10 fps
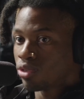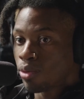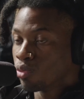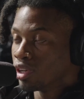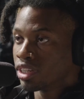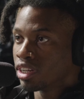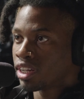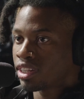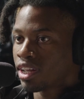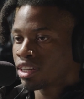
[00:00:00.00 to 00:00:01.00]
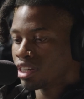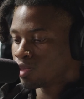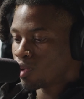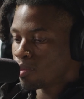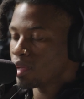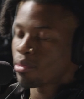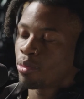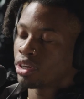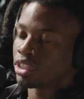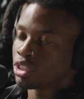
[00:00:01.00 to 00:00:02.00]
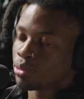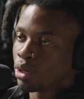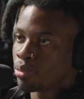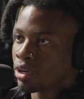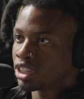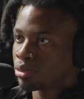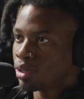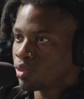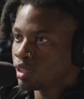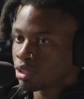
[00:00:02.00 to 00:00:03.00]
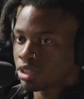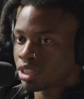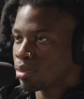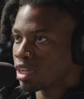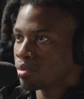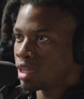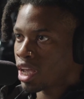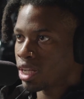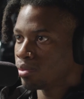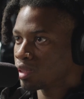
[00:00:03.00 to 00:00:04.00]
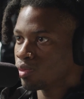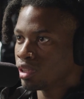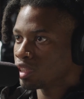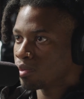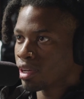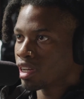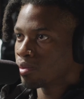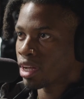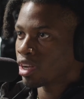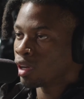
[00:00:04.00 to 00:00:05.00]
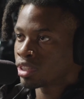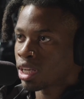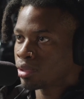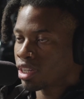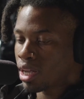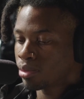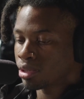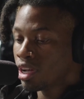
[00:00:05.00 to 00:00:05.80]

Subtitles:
I'm really good at that because when me and my brother used to be on punishment, we used to just make up games. We used to make up like all types of games.